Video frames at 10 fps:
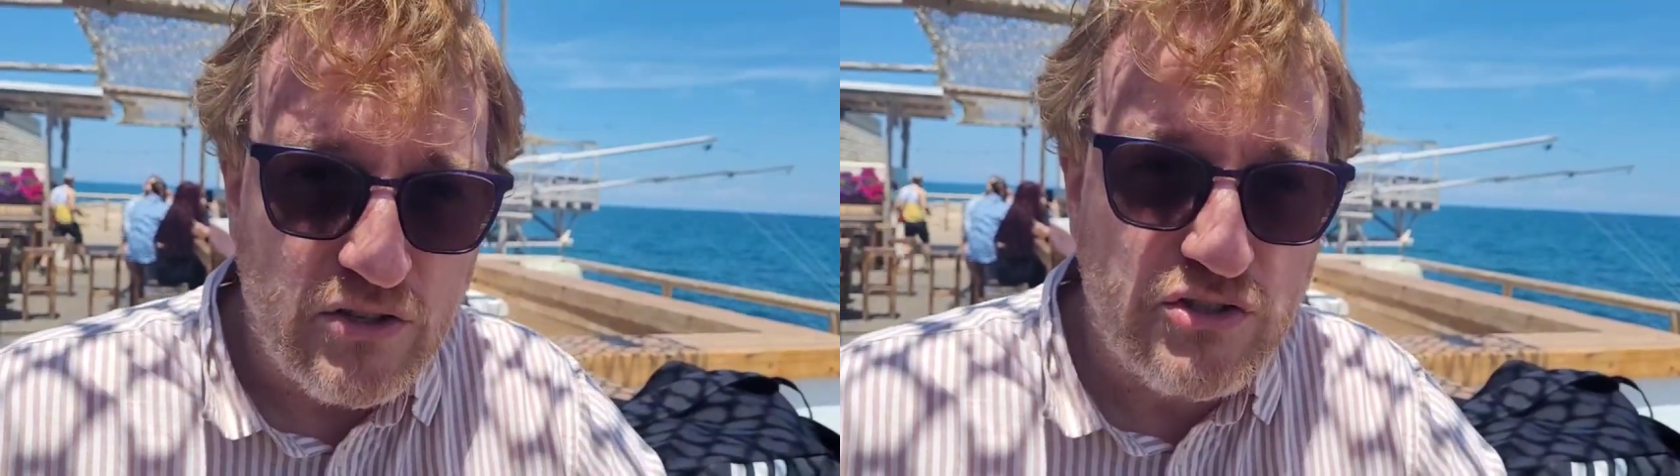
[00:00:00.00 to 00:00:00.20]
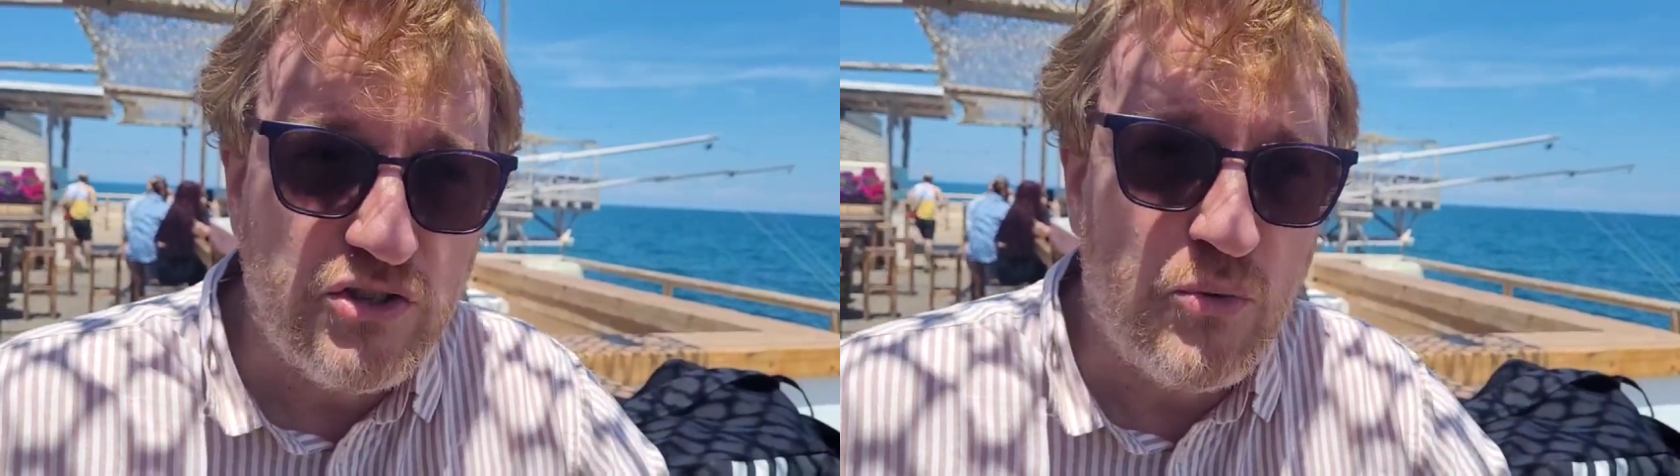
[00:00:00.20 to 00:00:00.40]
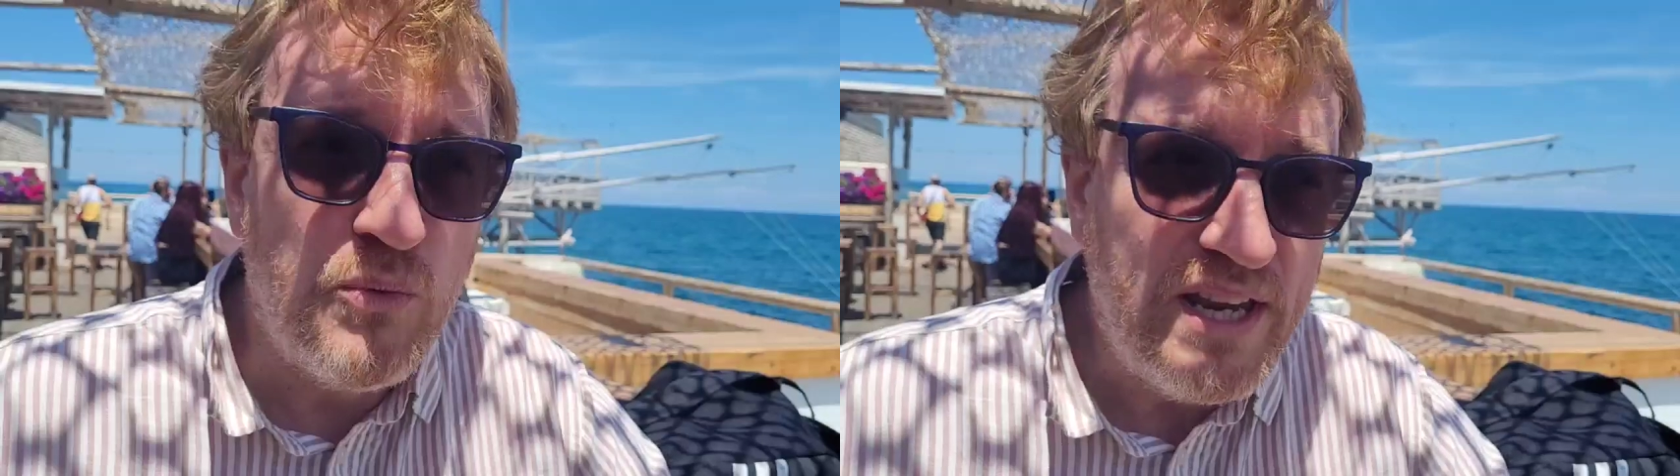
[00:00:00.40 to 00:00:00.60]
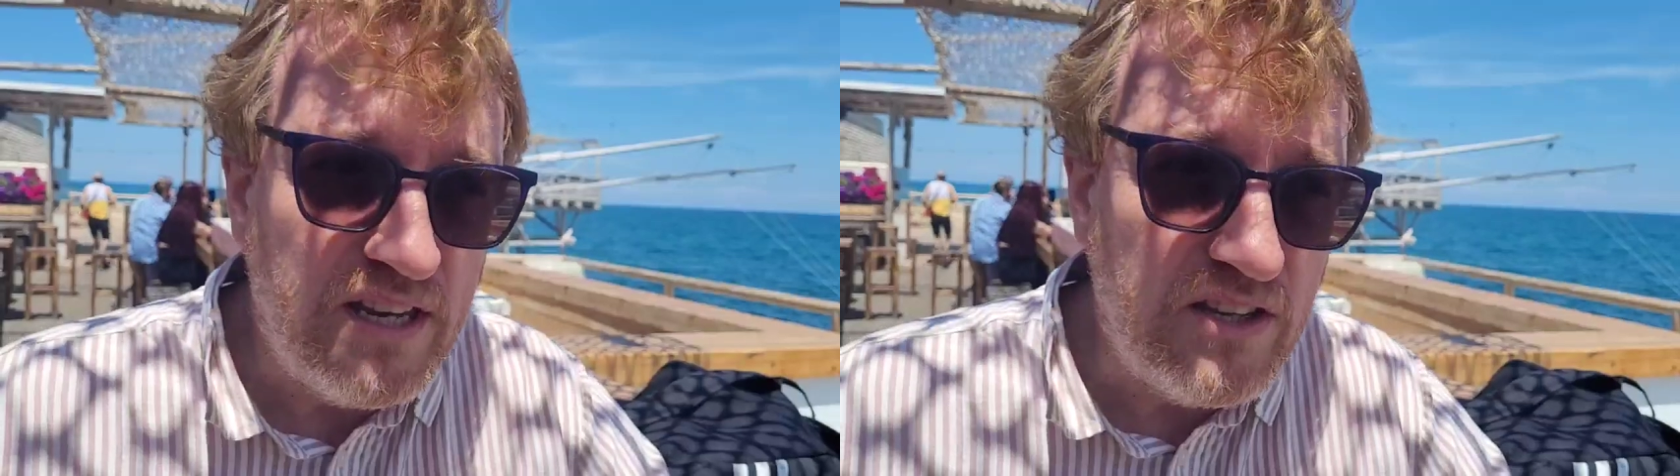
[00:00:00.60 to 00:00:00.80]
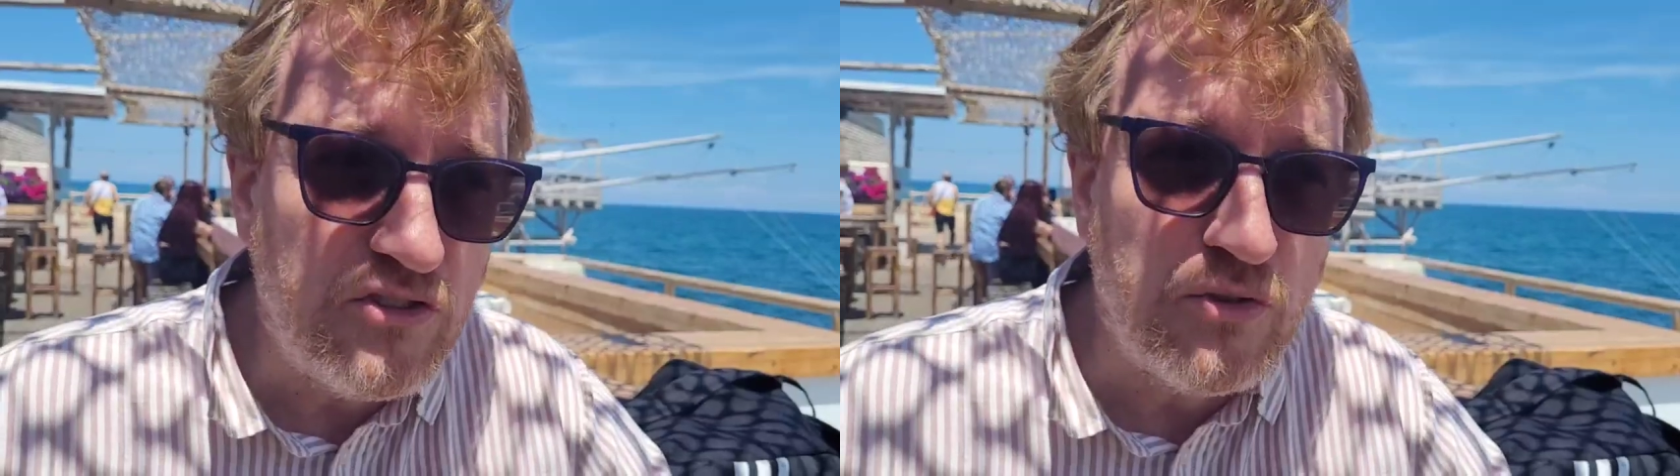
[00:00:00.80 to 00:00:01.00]
So we
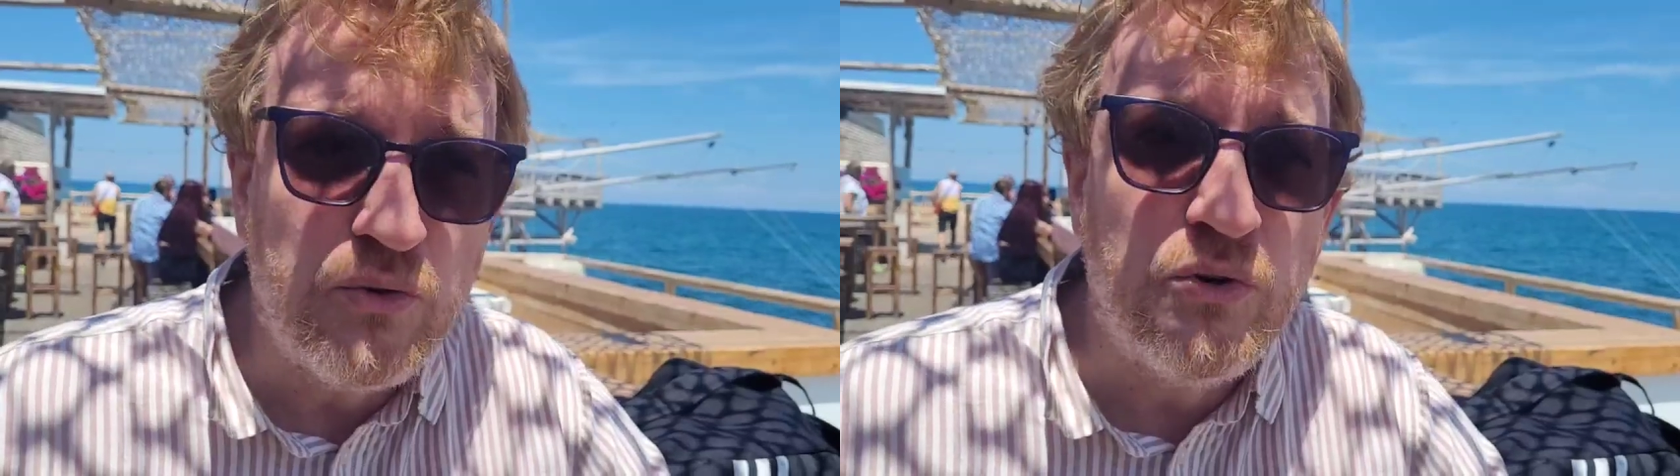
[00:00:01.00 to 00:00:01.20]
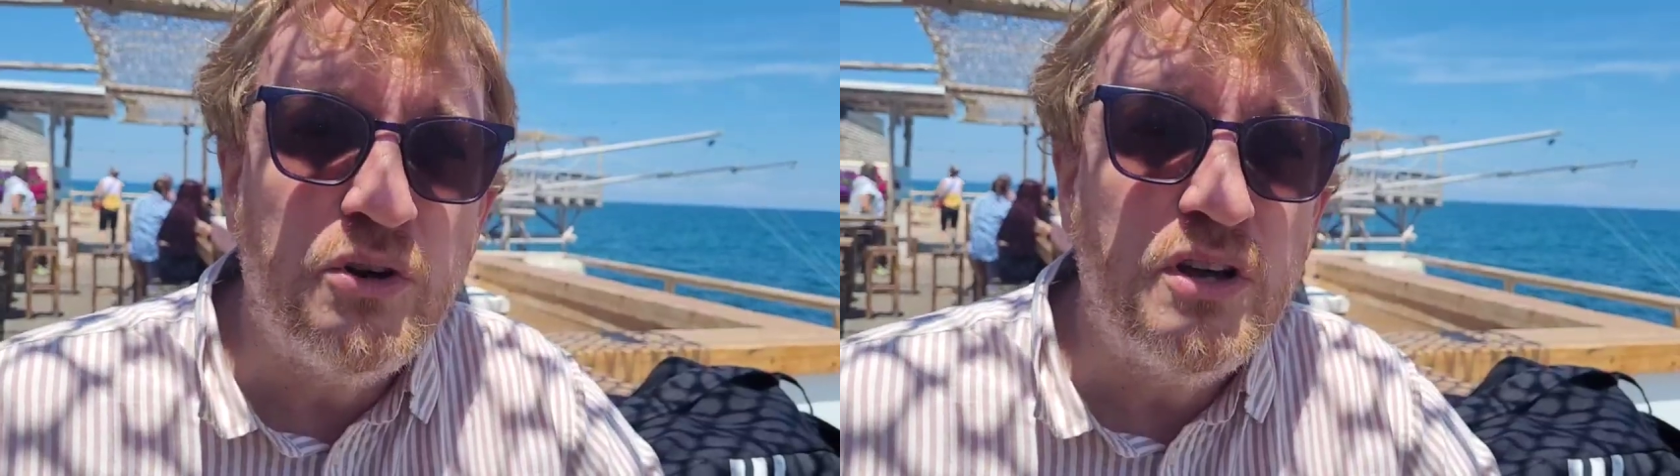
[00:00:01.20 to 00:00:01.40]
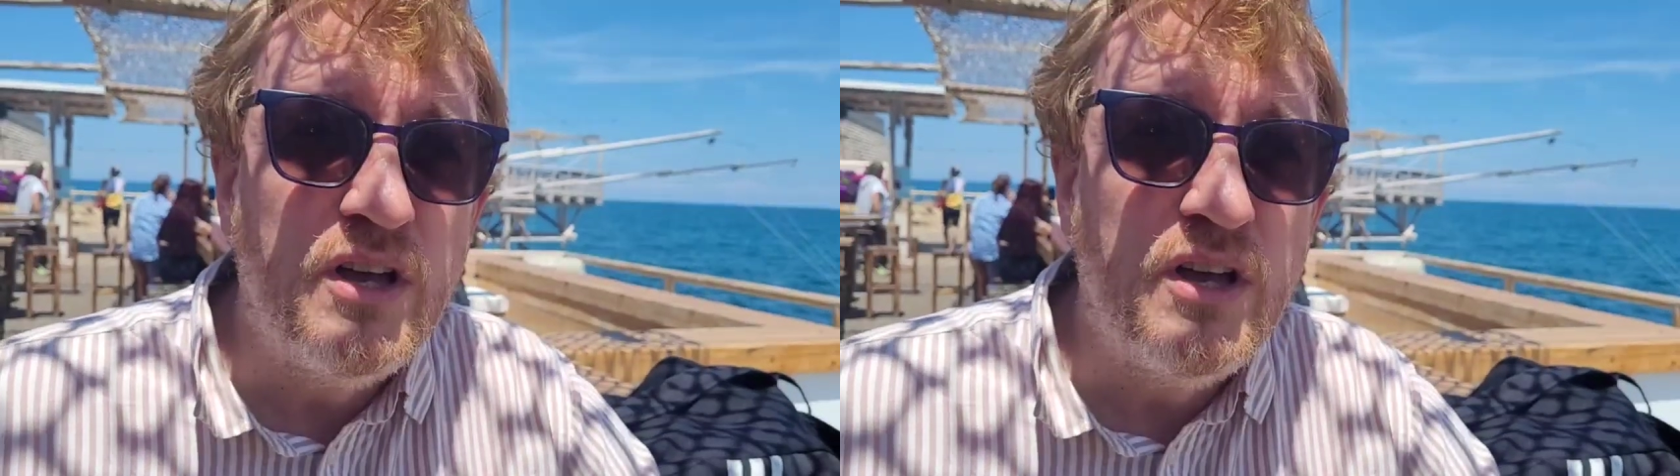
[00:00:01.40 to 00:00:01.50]
need to